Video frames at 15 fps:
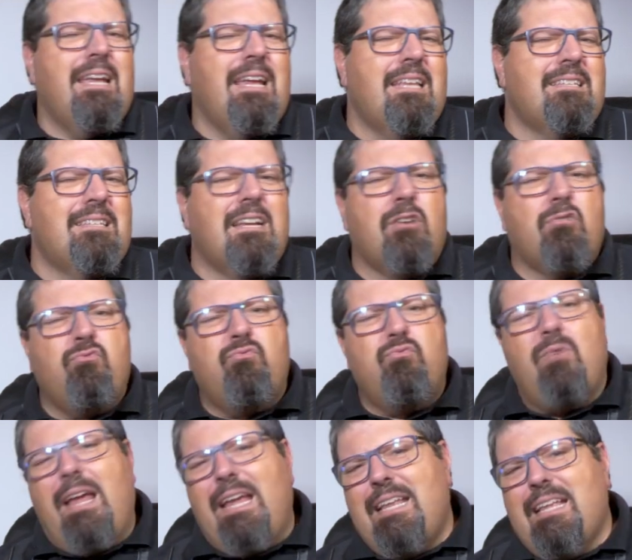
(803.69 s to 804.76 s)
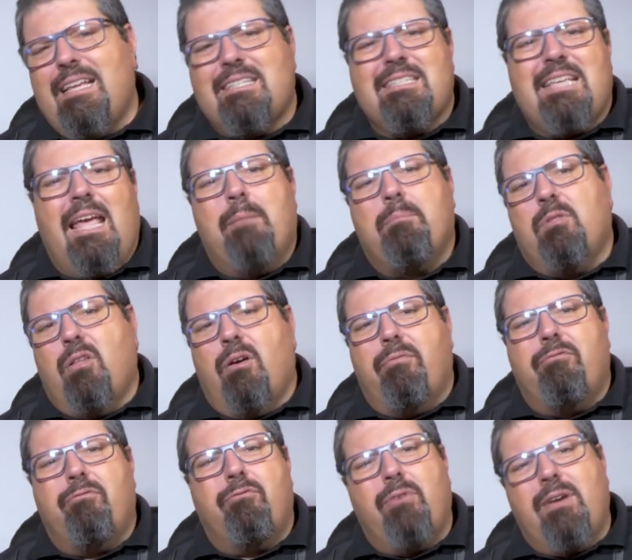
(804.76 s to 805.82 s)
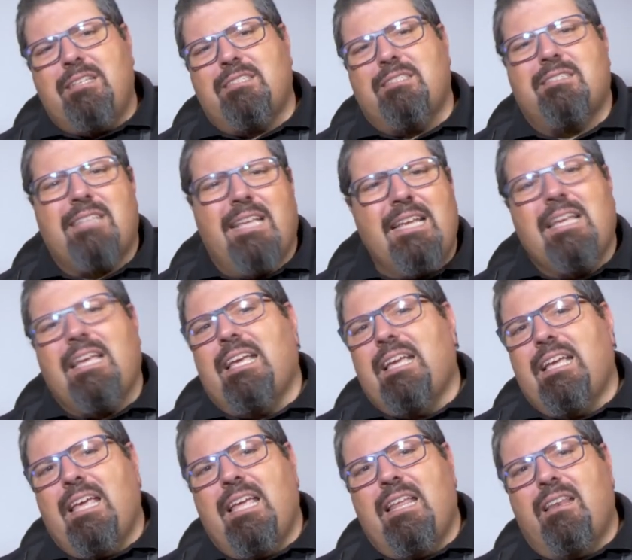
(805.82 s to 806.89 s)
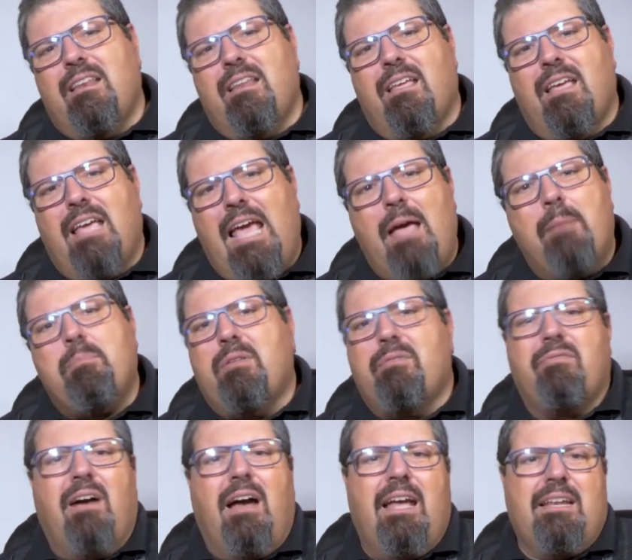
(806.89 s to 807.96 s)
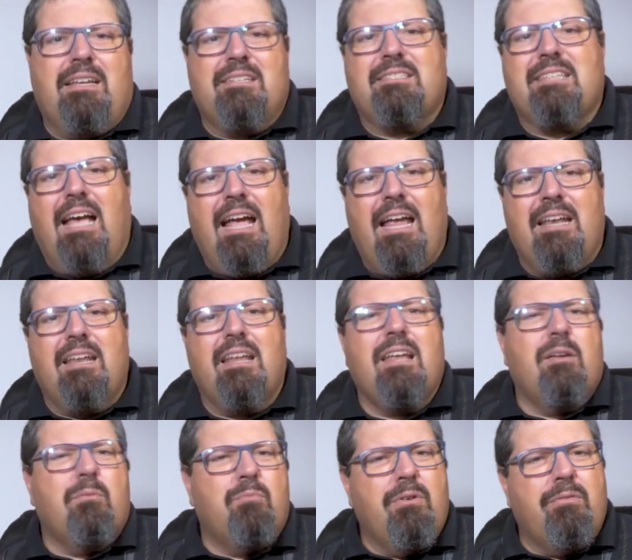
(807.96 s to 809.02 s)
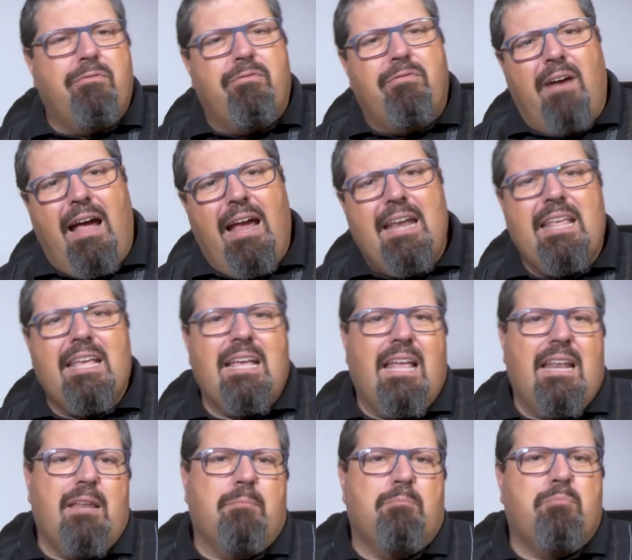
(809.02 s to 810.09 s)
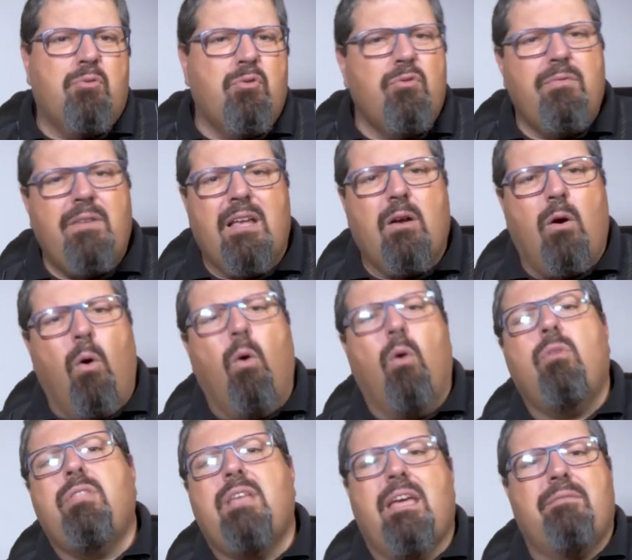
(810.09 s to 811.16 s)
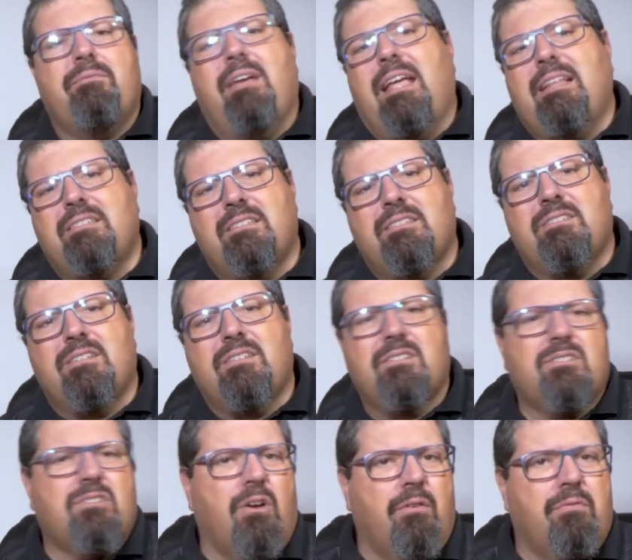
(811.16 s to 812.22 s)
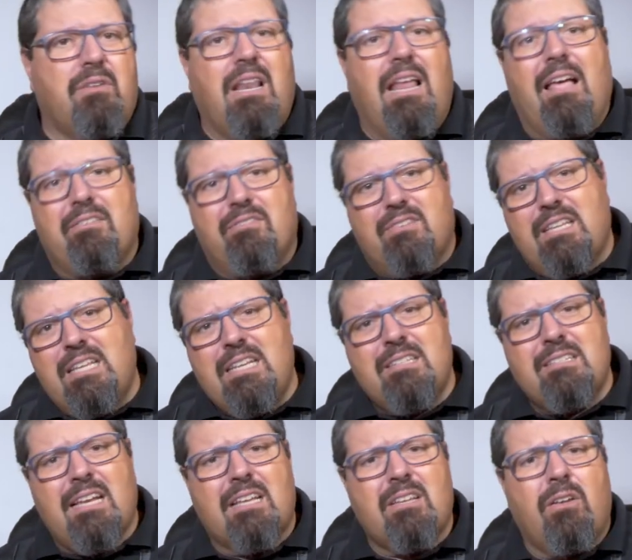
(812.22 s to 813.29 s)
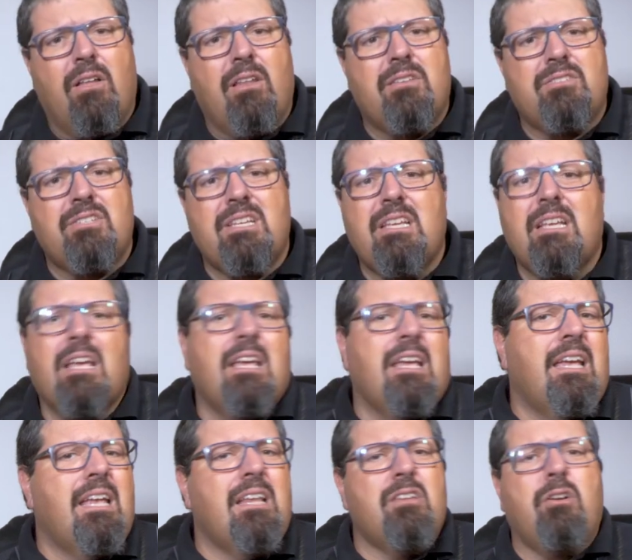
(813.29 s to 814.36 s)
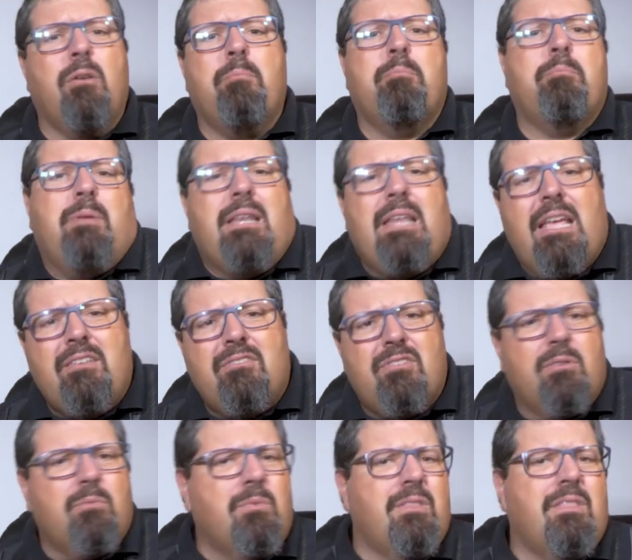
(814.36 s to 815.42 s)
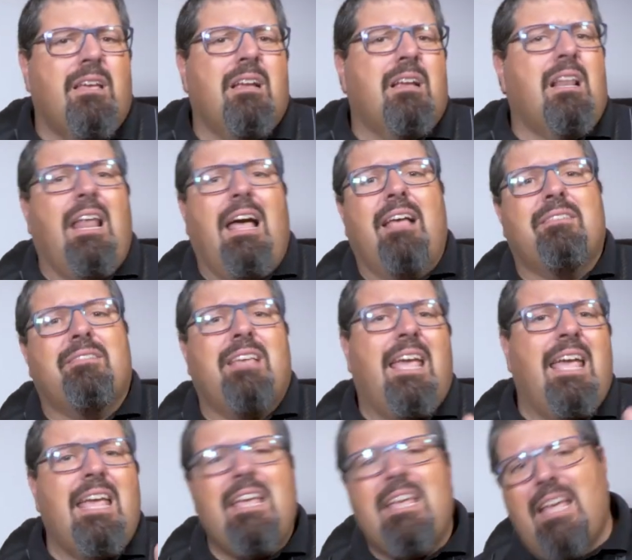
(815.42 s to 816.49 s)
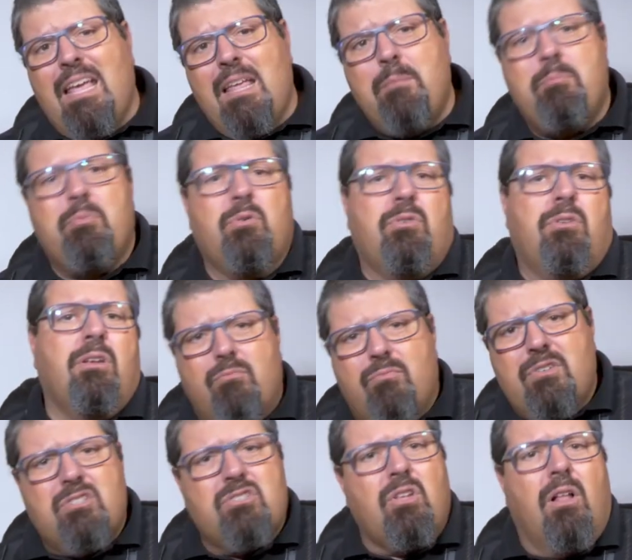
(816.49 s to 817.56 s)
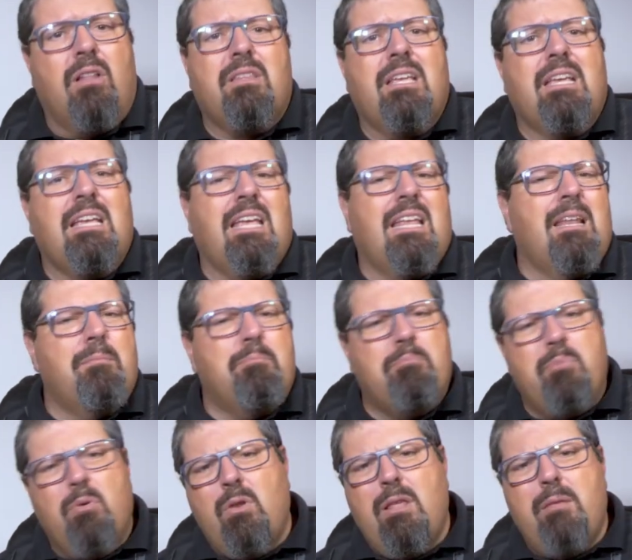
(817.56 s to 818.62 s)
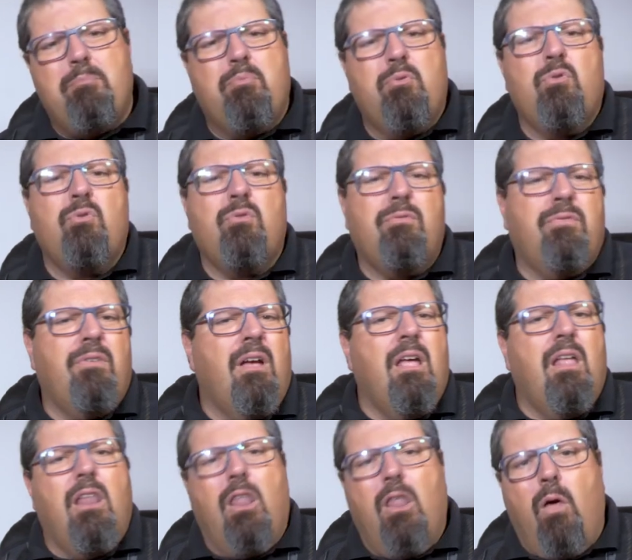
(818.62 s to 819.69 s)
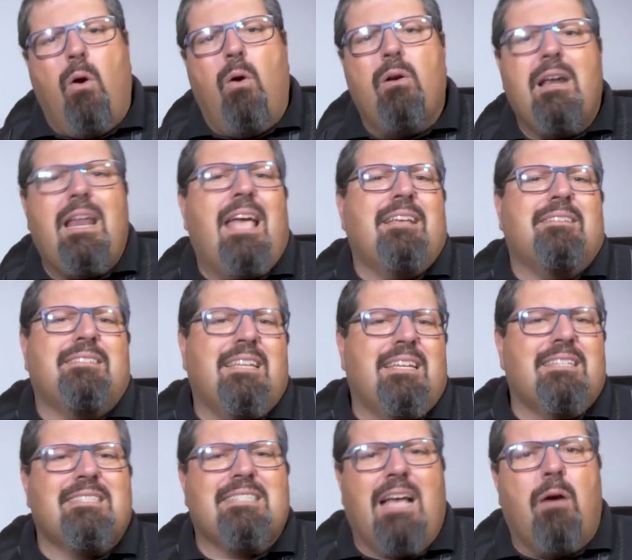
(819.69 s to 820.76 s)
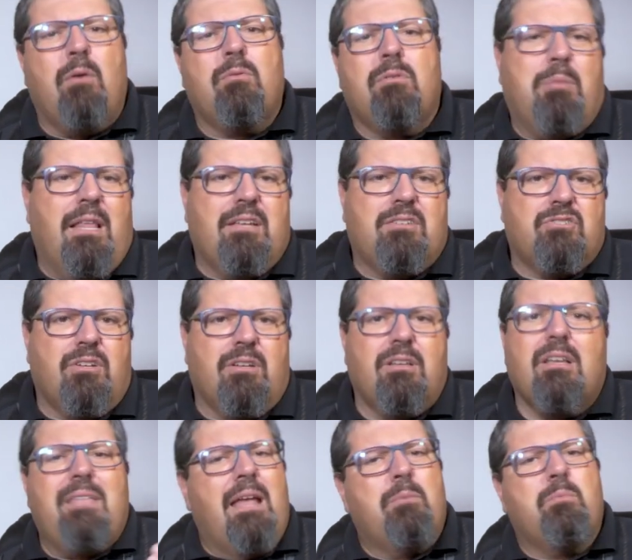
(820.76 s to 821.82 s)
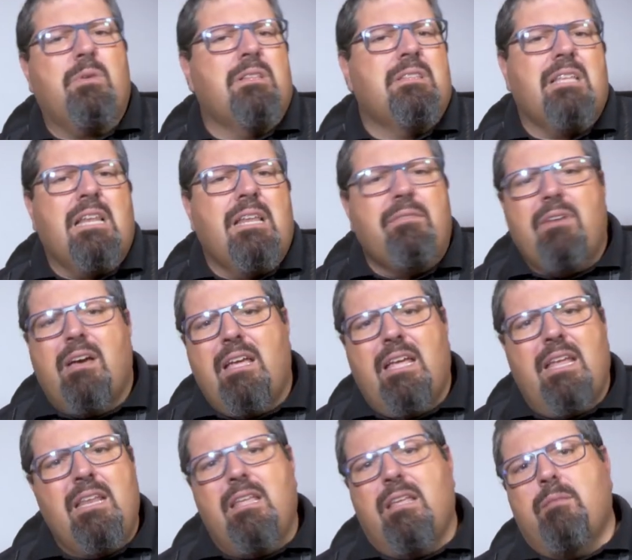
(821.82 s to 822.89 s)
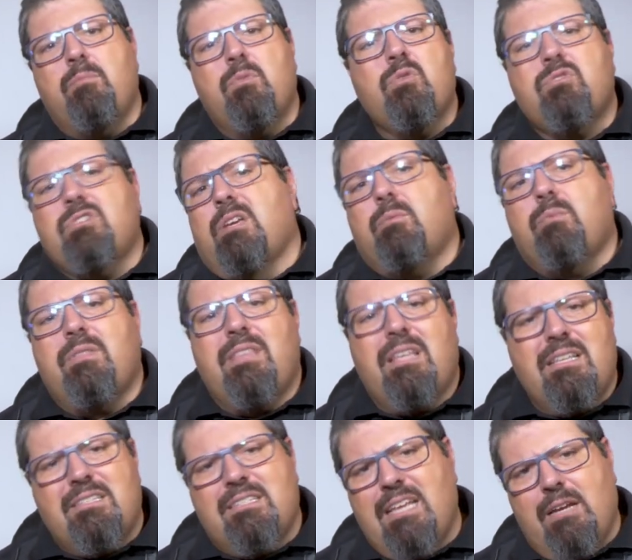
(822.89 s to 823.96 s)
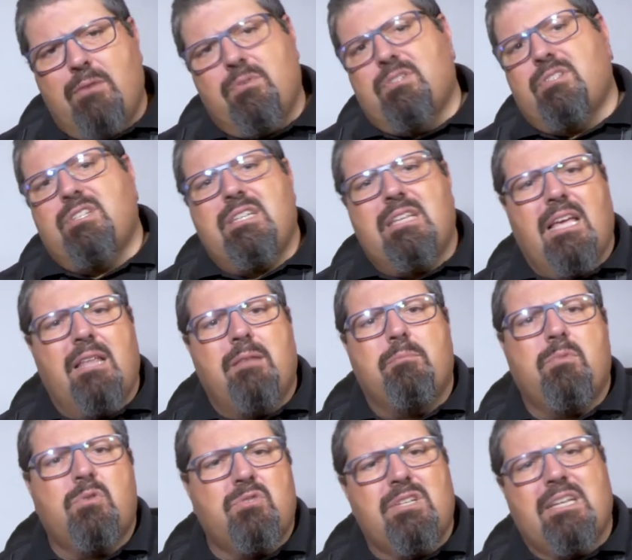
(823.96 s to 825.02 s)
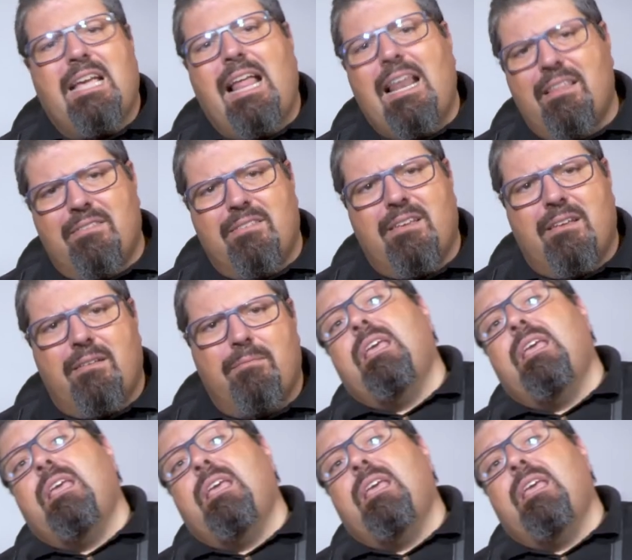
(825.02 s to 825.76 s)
It's a great example of fresh thinking in amplifier design, refining and improving all the advantages of Class D technology in combination with a Class A input, resulting in a bulletproof, long-lasting sound pleasure that will deliver any music with integrity and musicality.